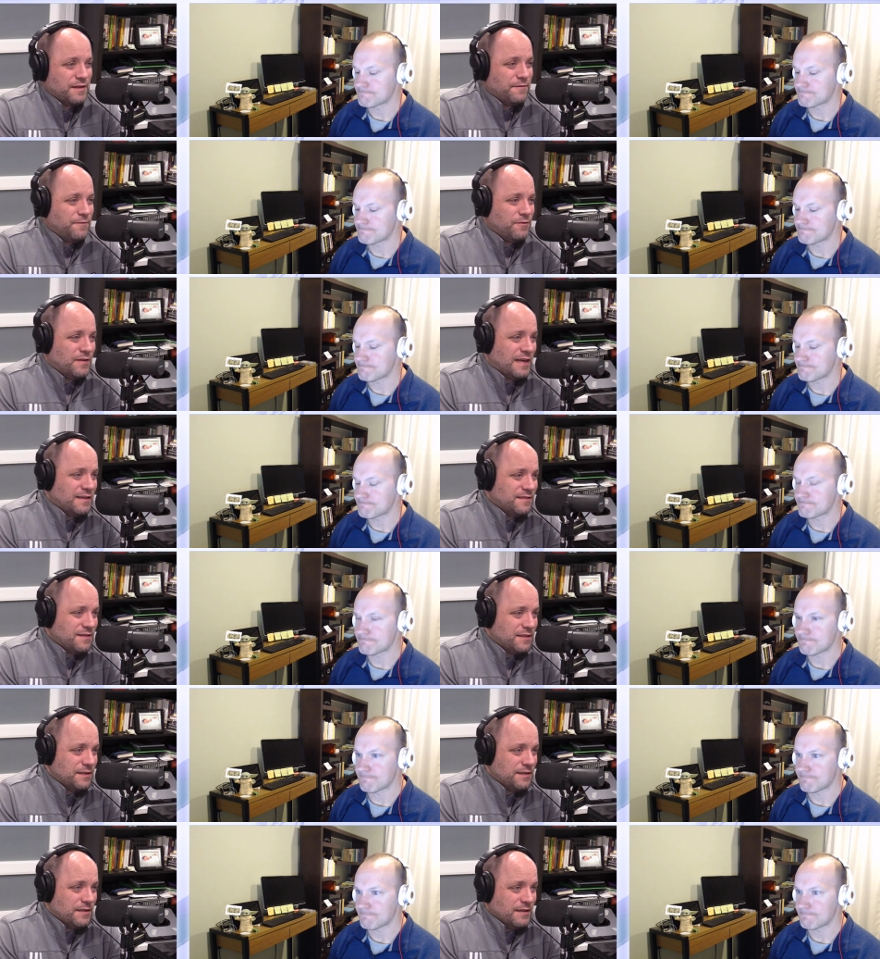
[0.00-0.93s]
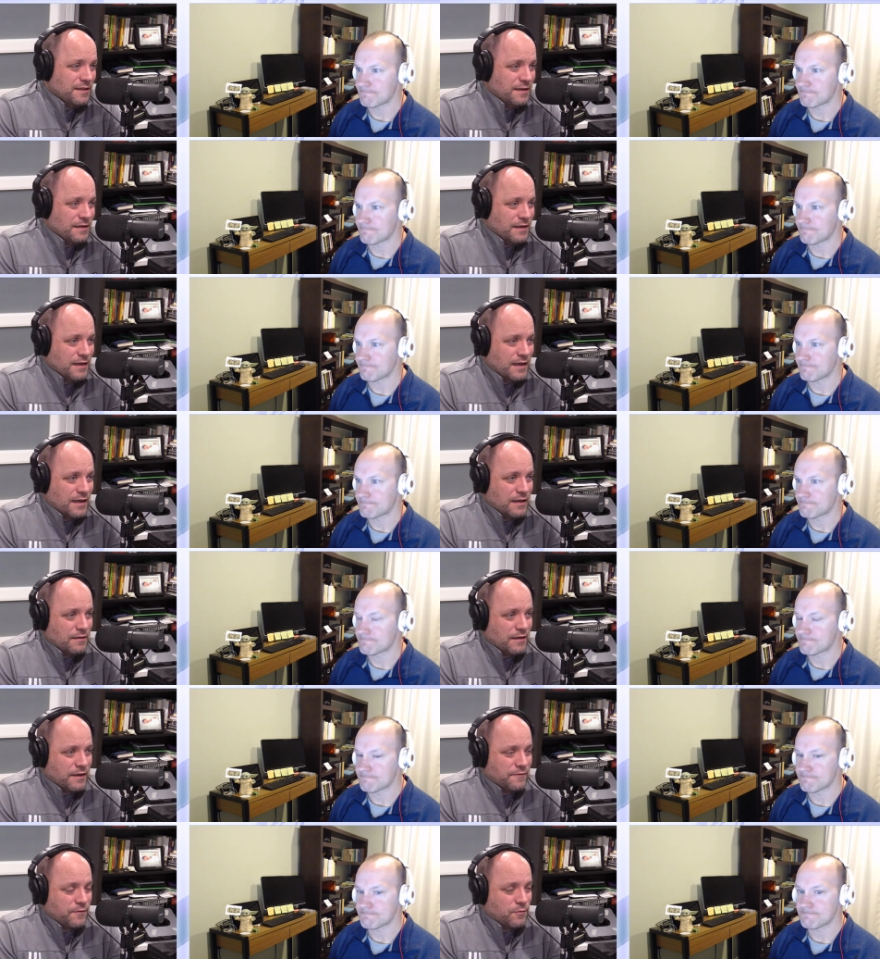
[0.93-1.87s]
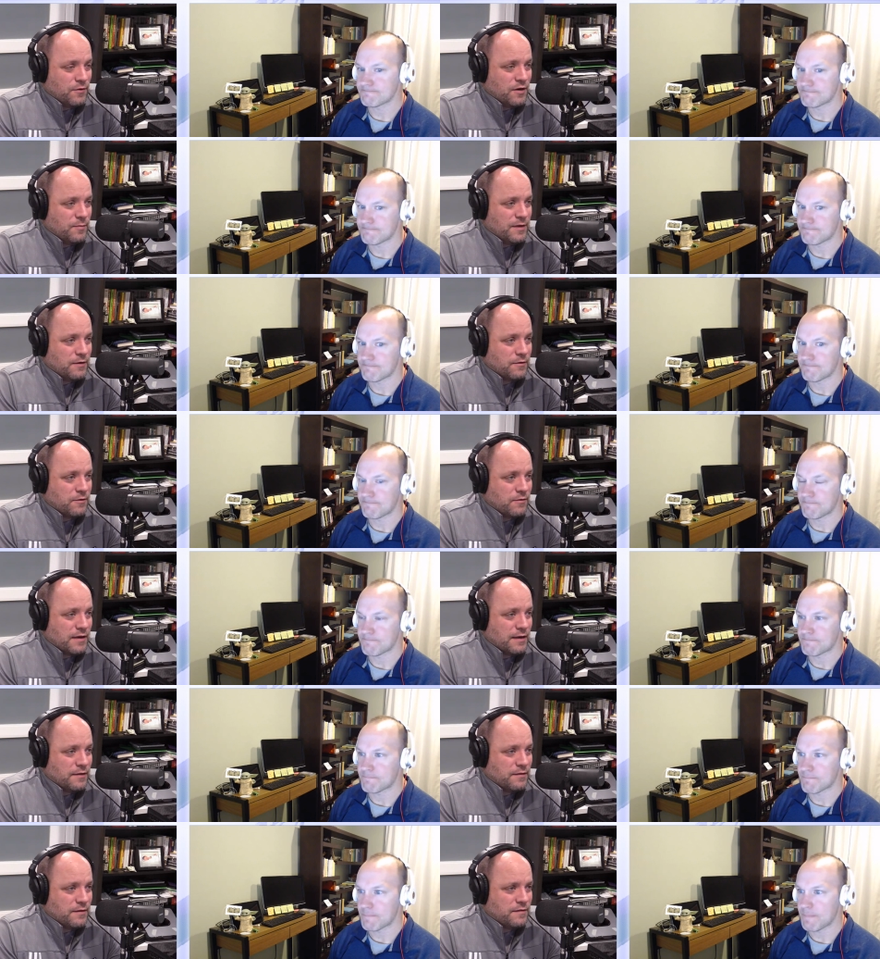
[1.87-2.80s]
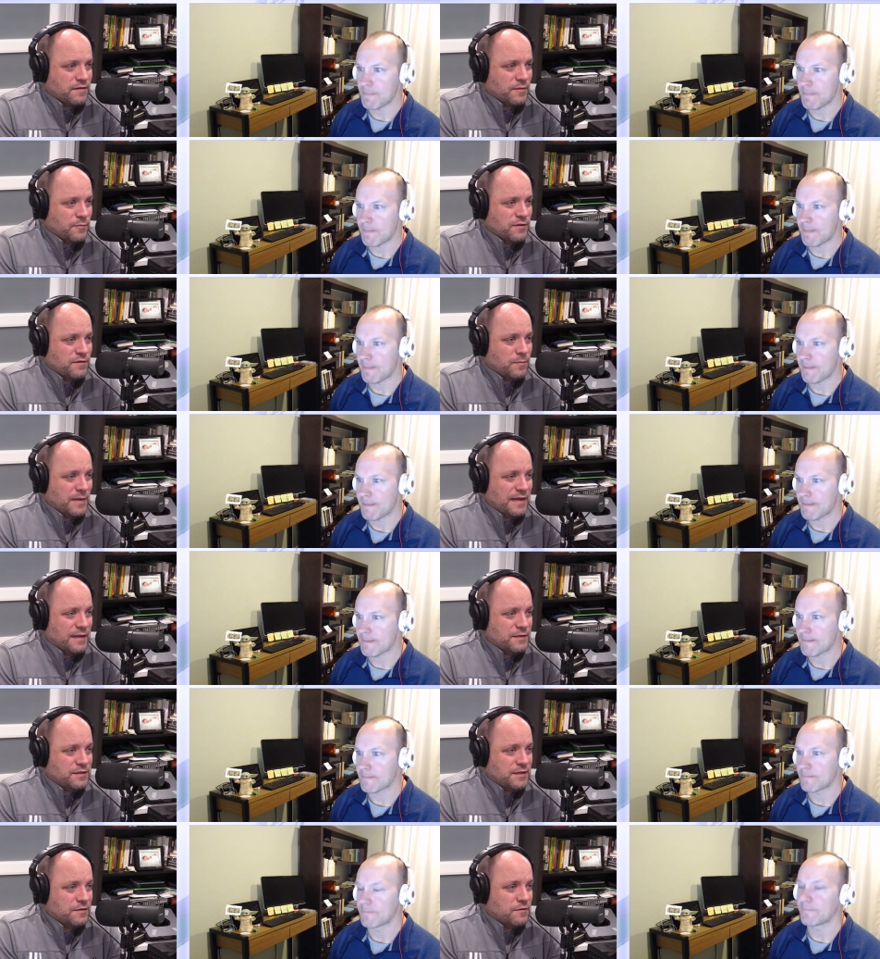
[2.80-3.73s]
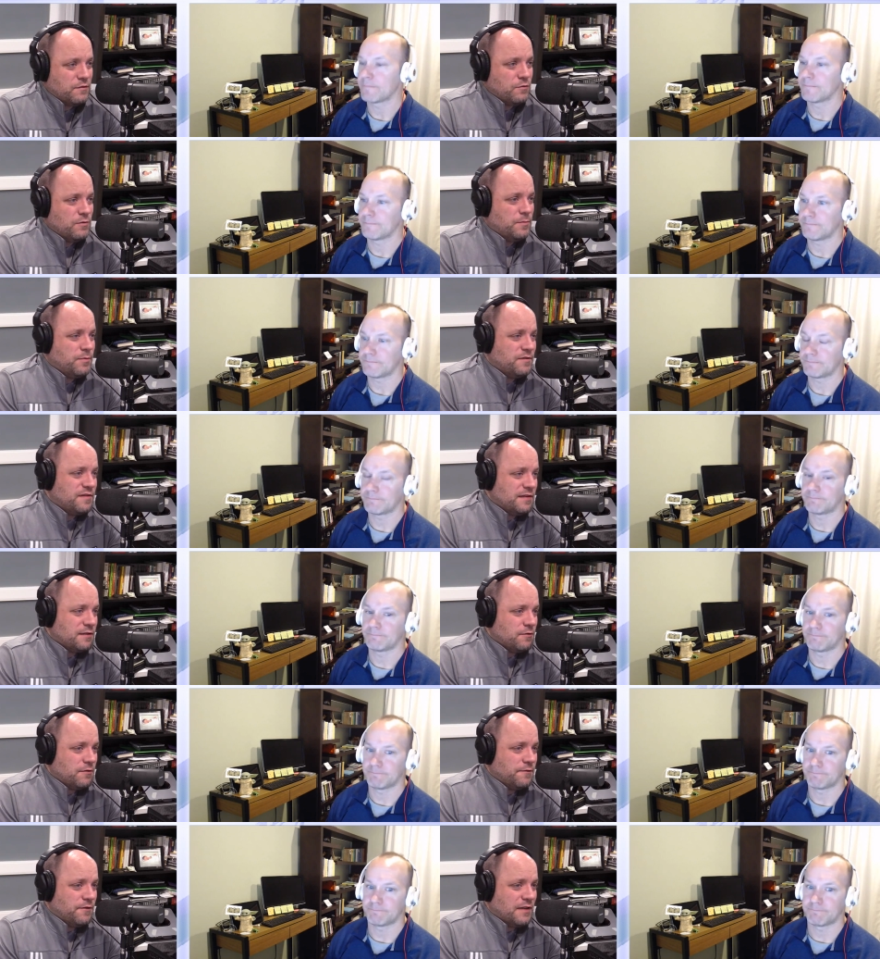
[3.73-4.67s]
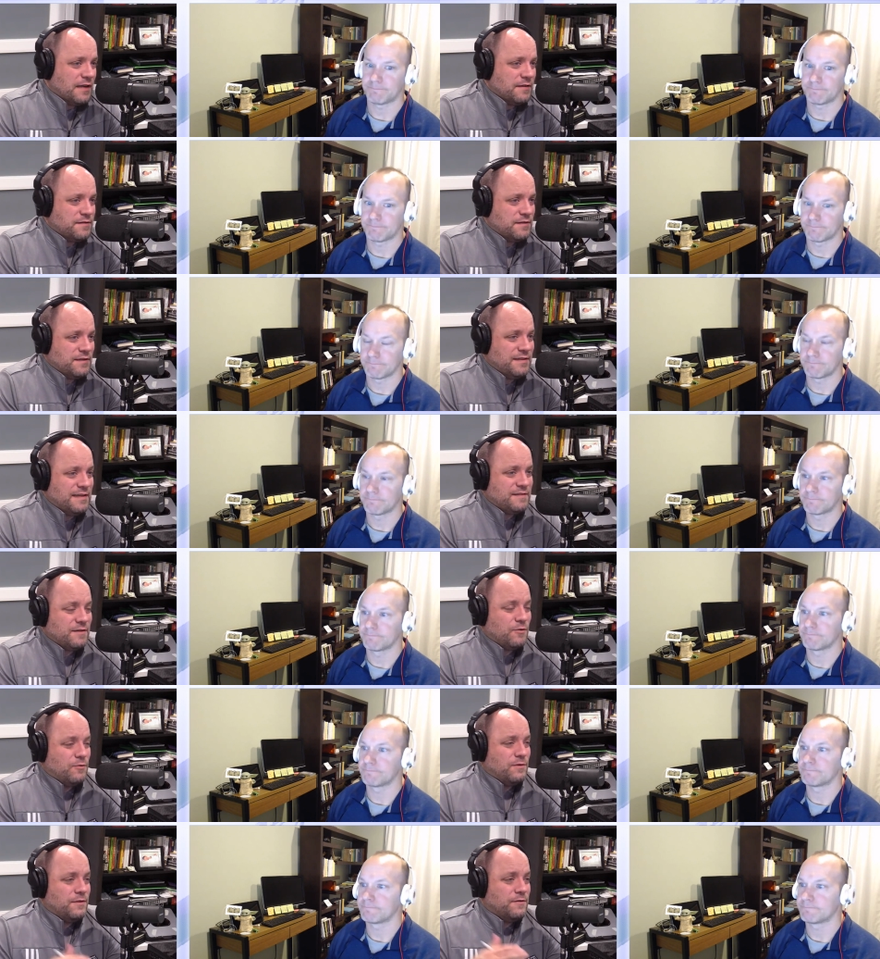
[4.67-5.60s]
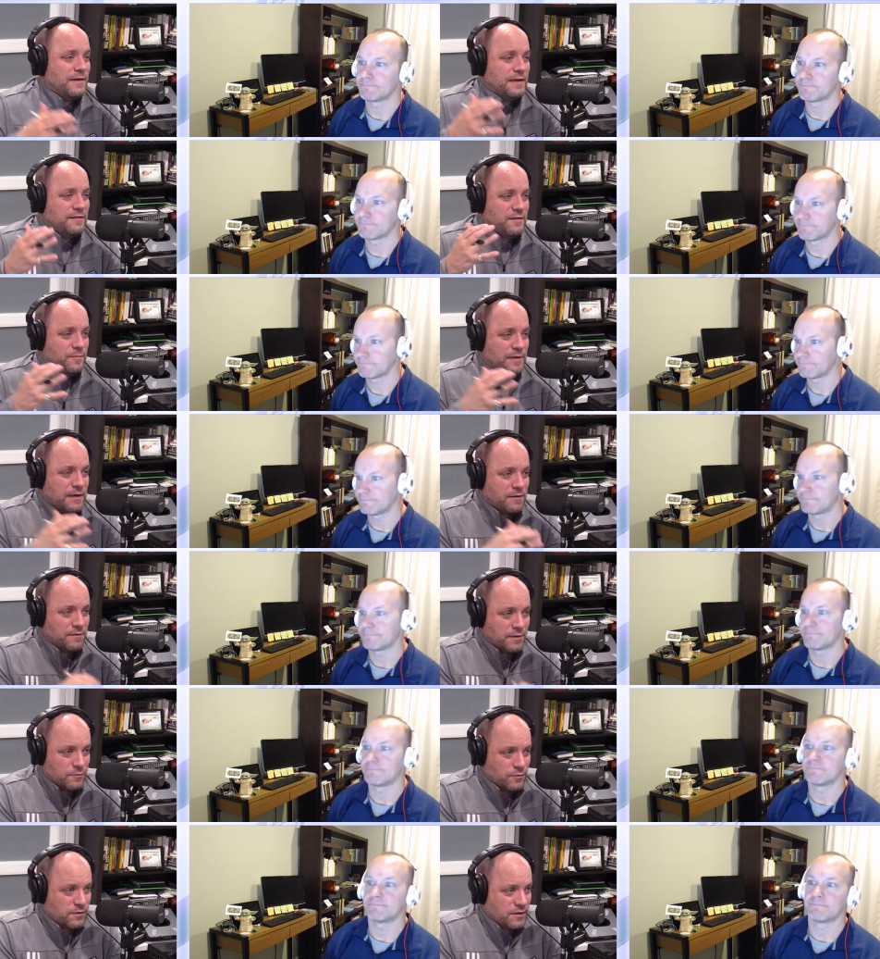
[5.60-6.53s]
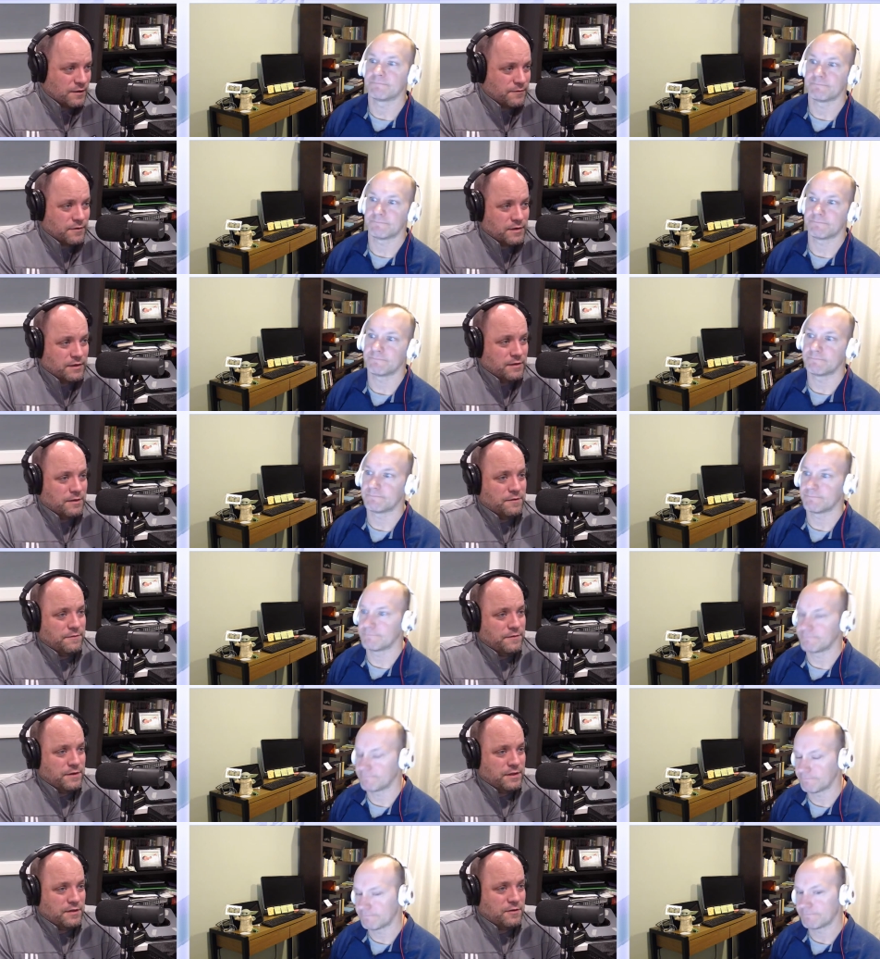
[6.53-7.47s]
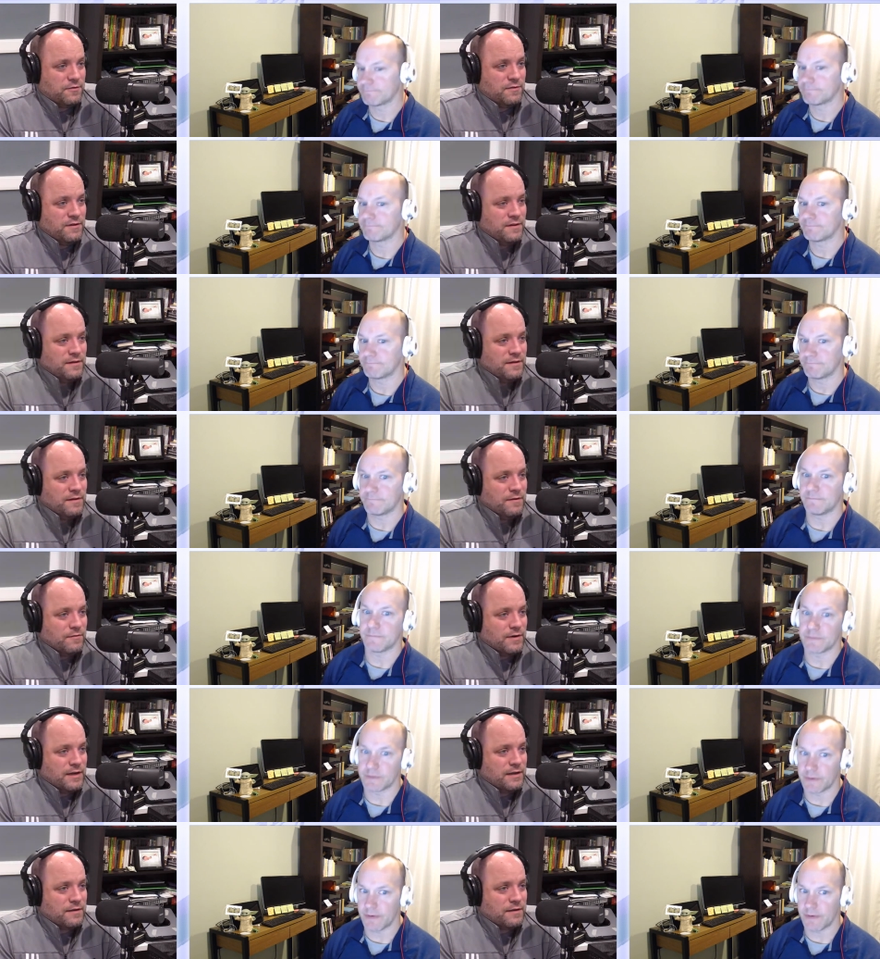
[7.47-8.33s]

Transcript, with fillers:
Speaker 1: If velocity, uh, like if you're worried about credit, then someone's managing to a particular velocity, and that's a whole other anti-pattern that we'll cover in another video, right?